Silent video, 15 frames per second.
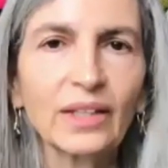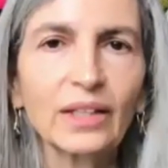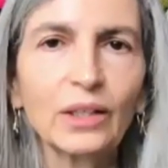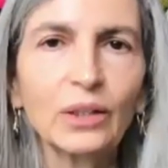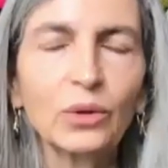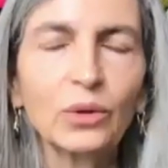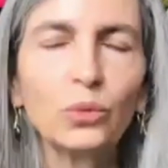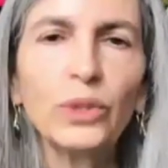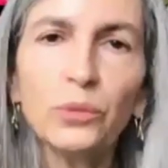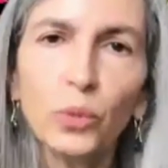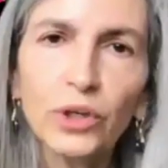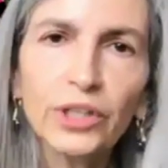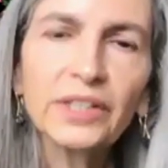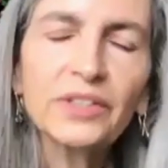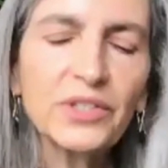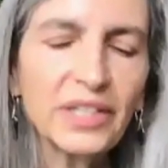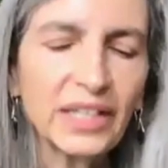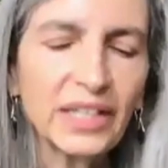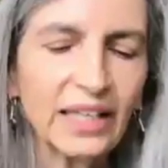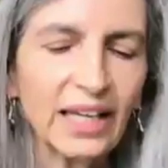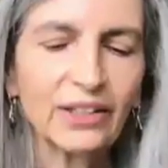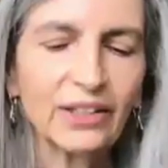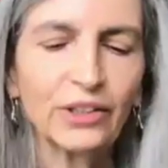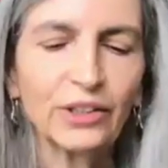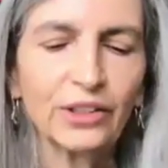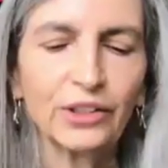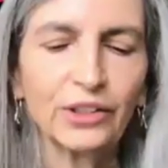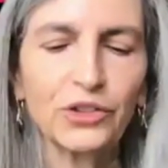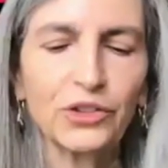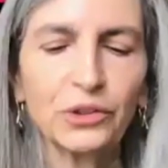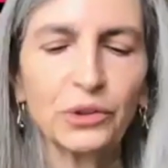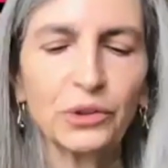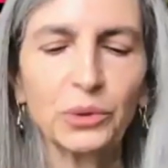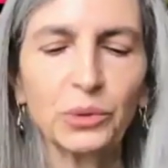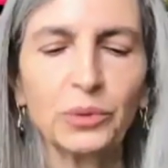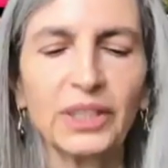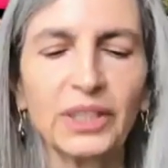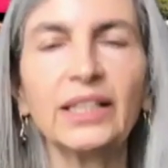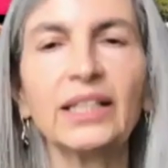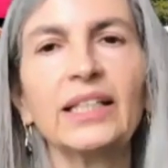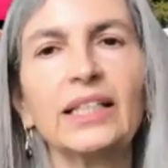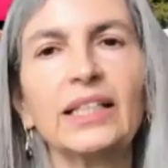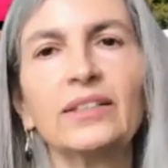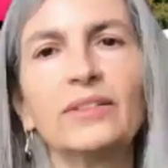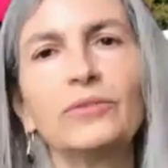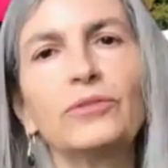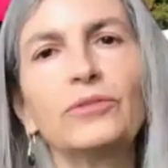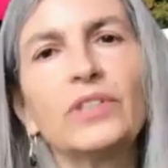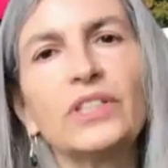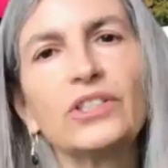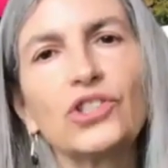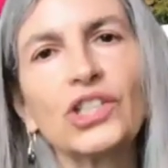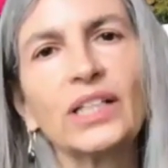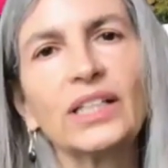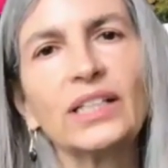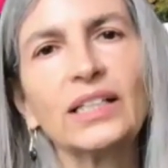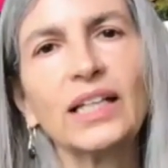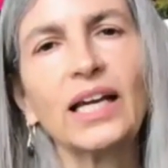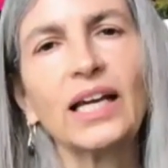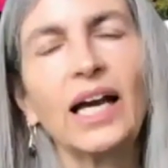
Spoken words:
We work together to envision